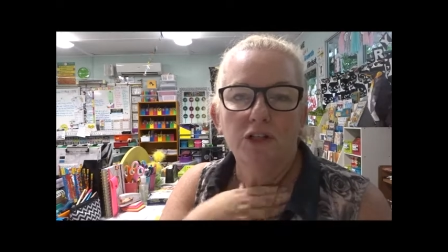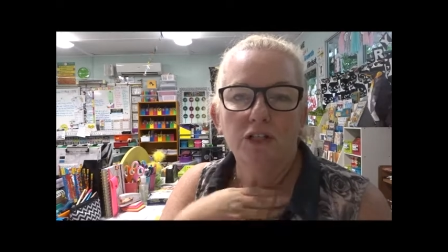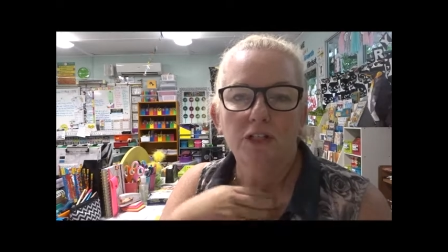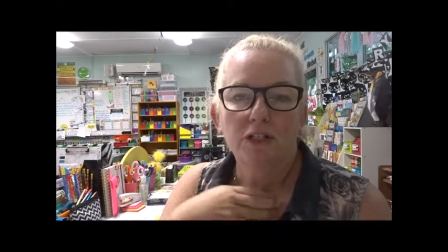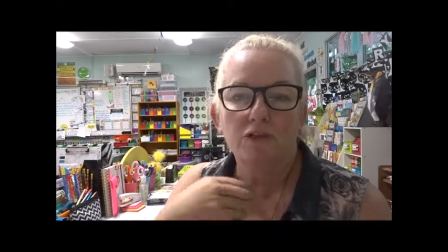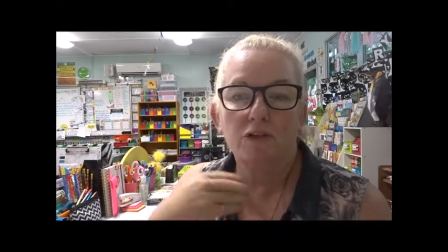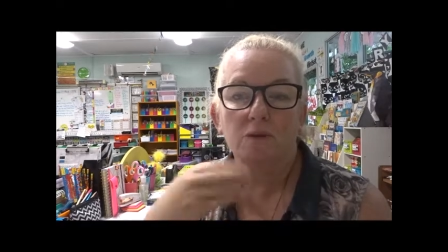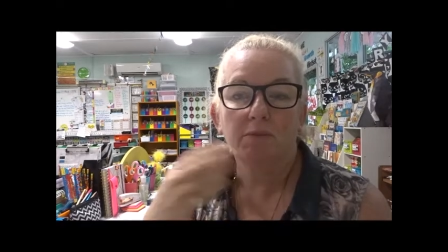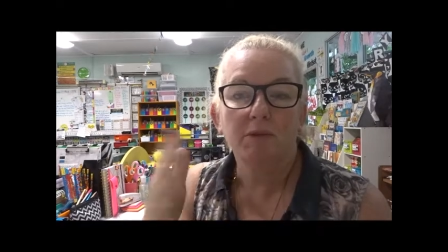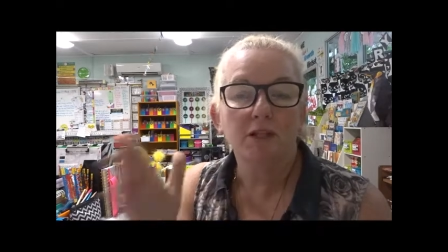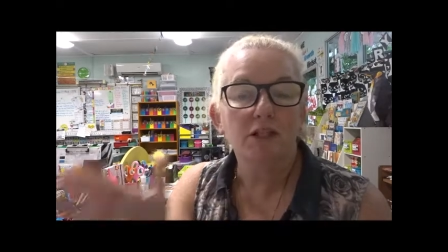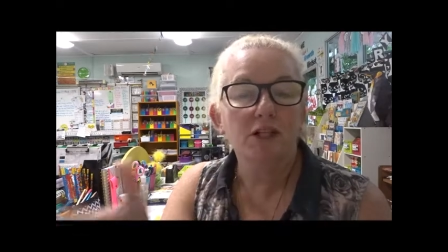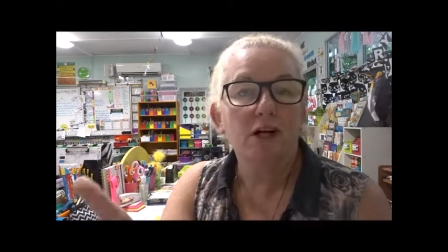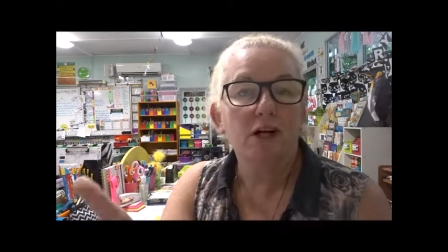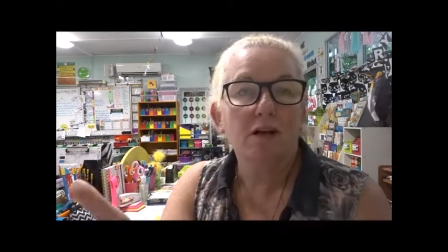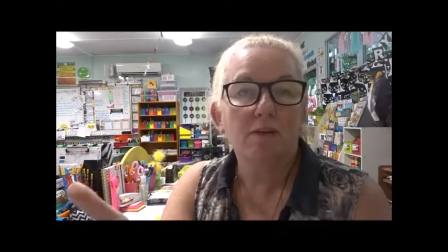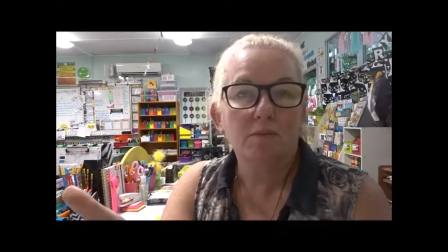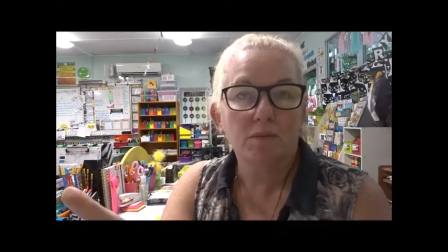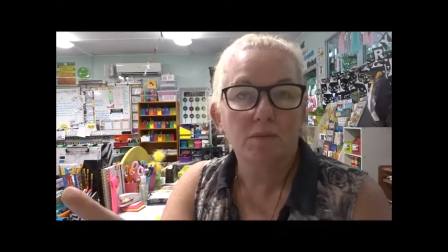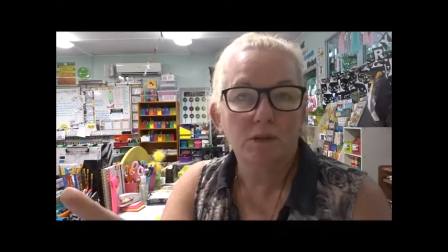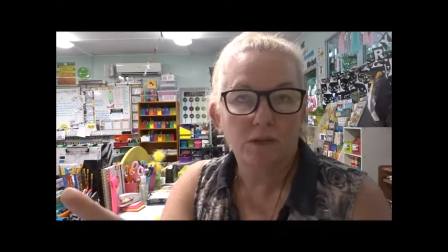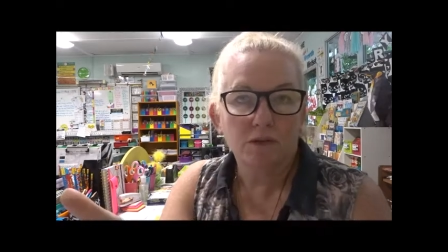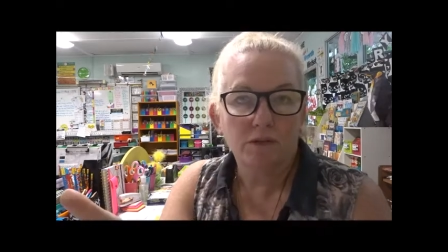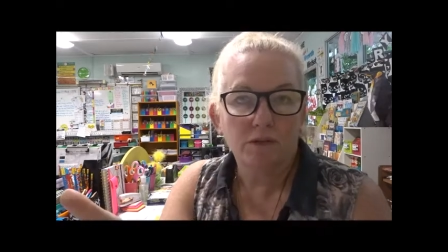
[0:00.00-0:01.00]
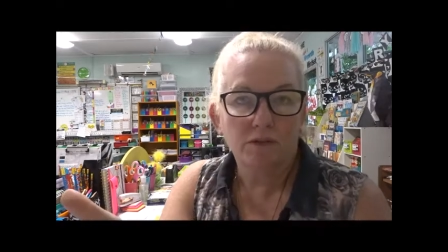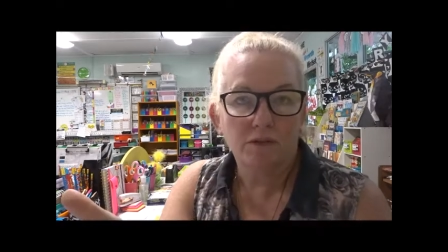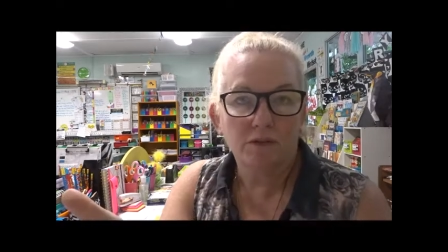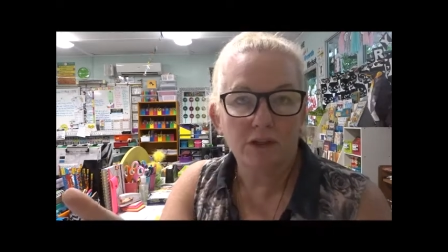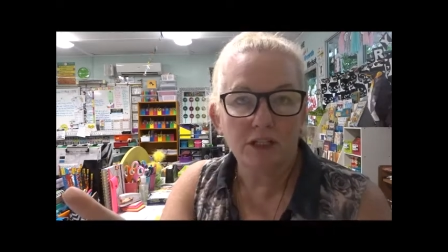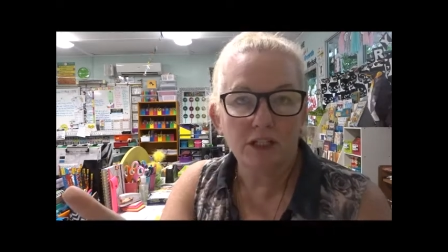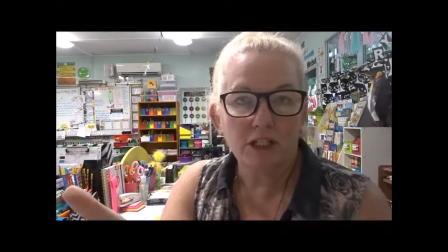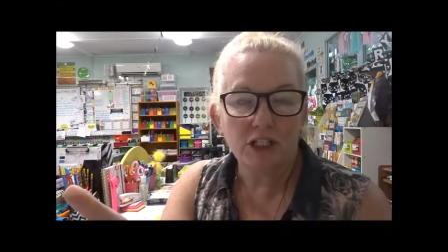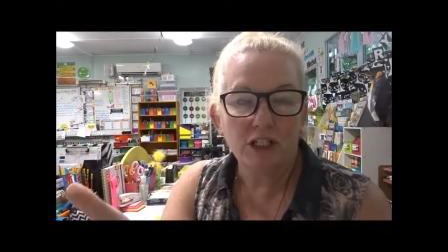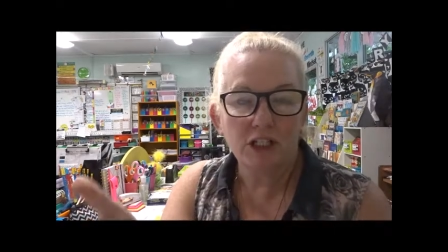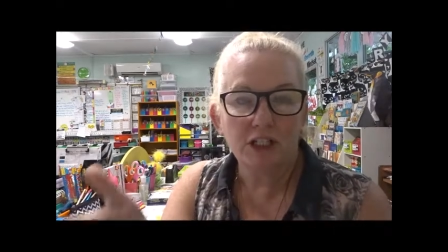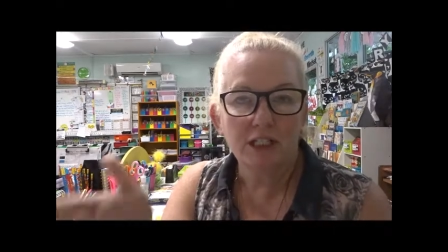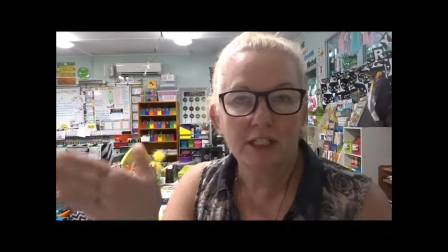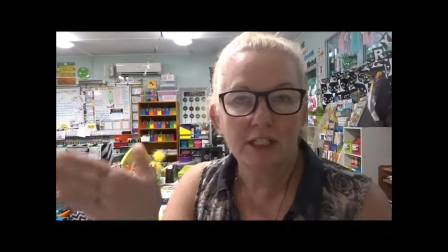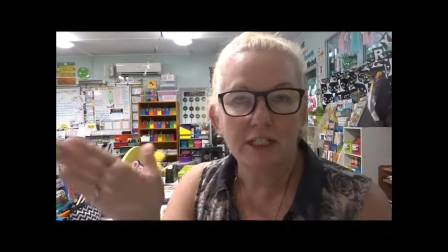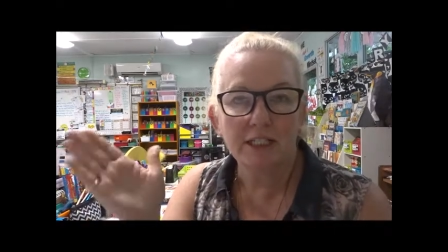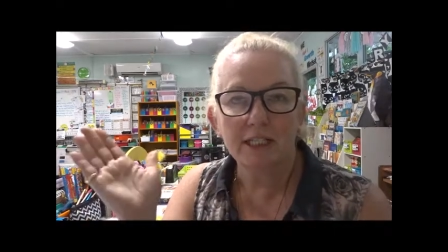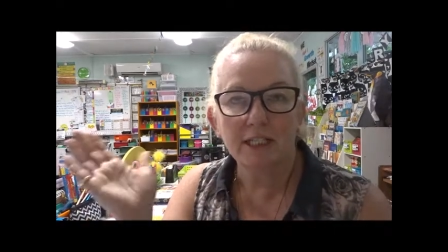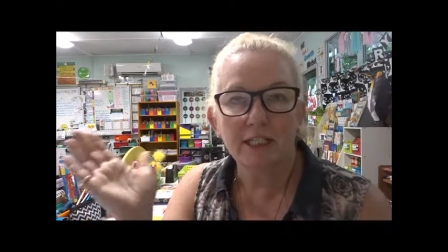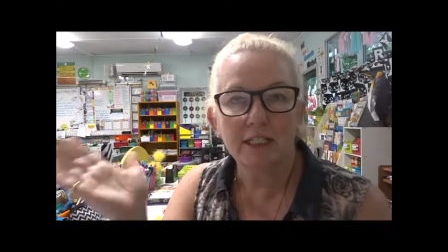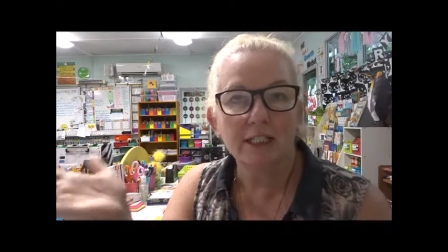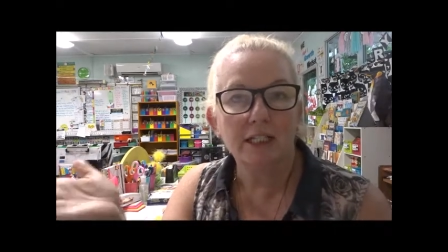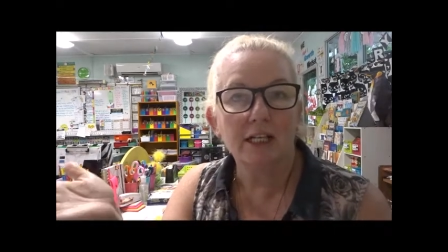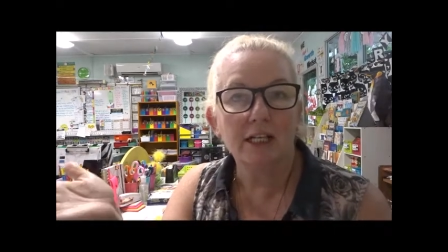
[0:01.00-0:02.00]
it's from the time school finishes
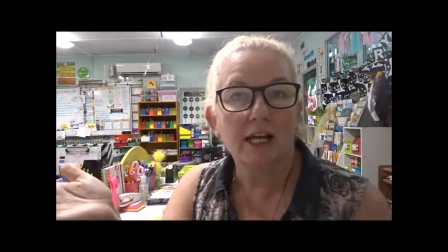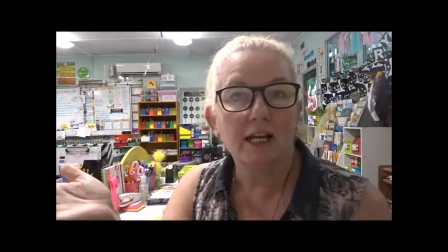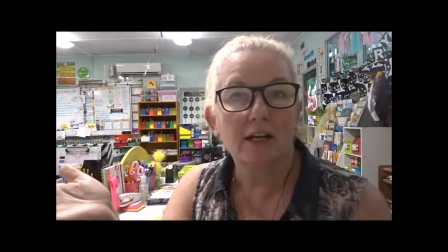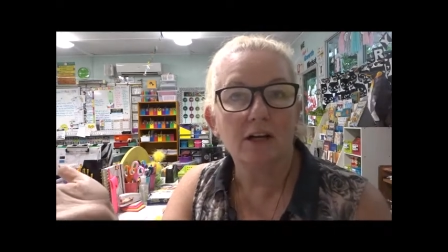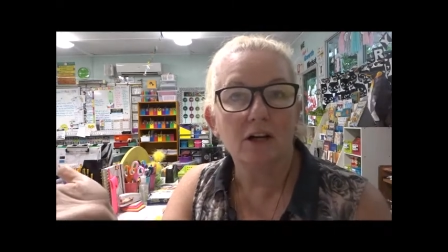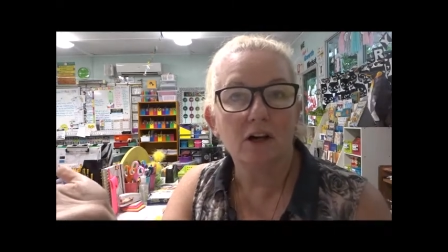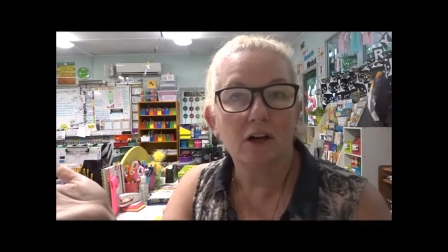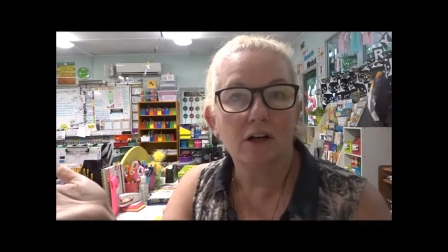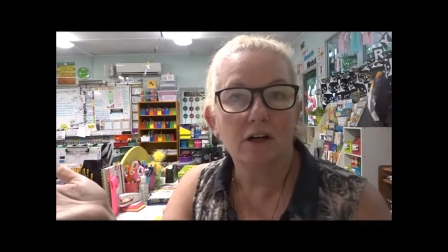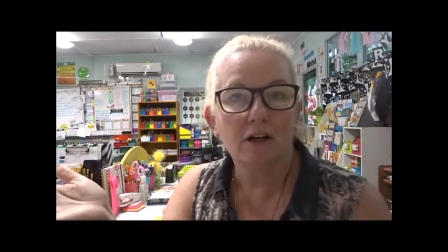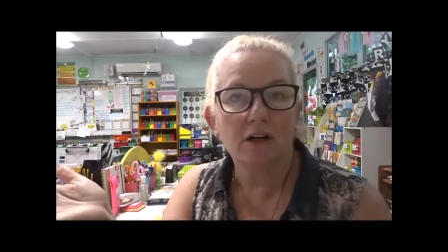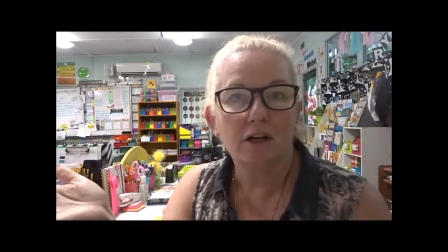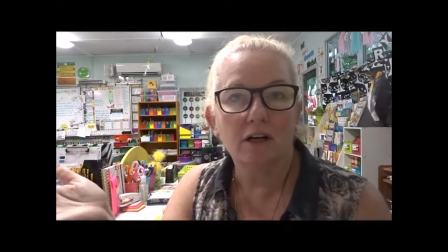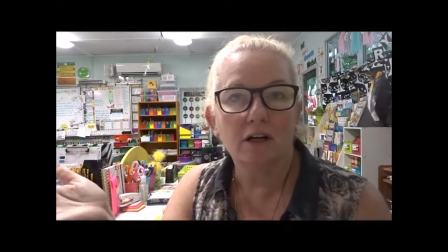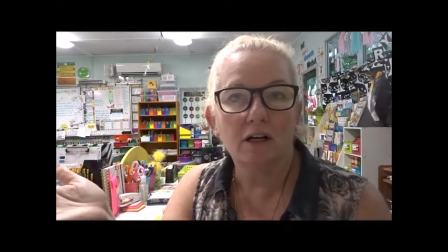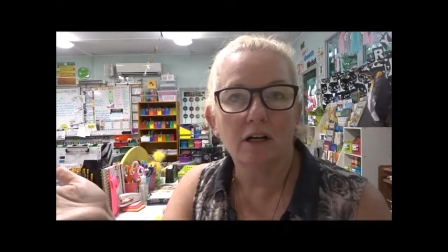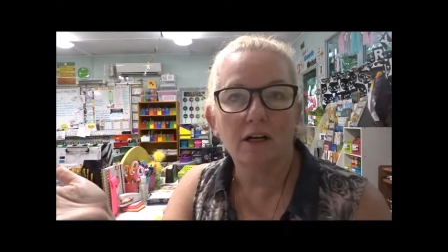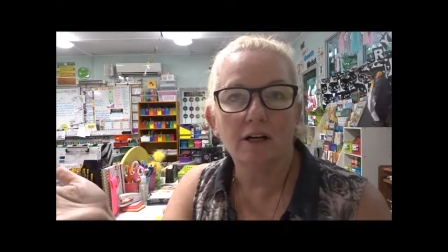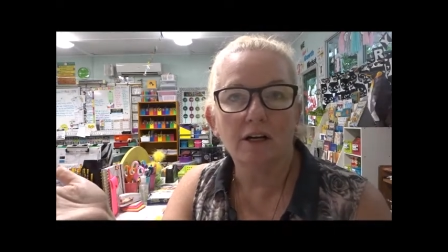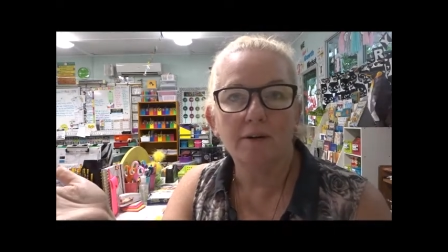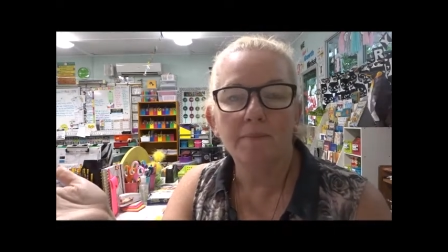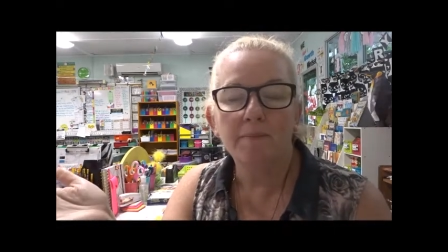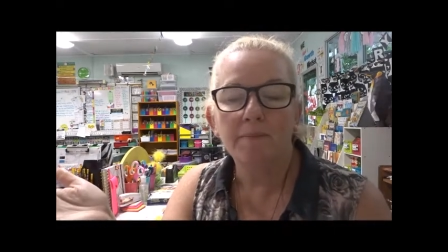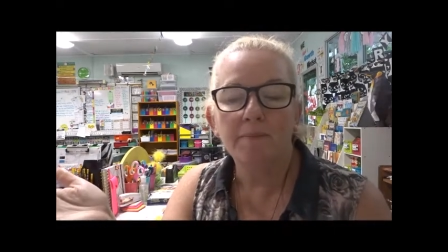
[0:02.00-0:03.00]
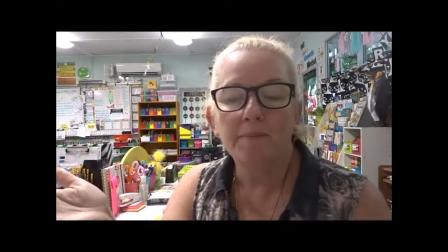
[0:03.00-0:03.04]
until 8 o'clock at night.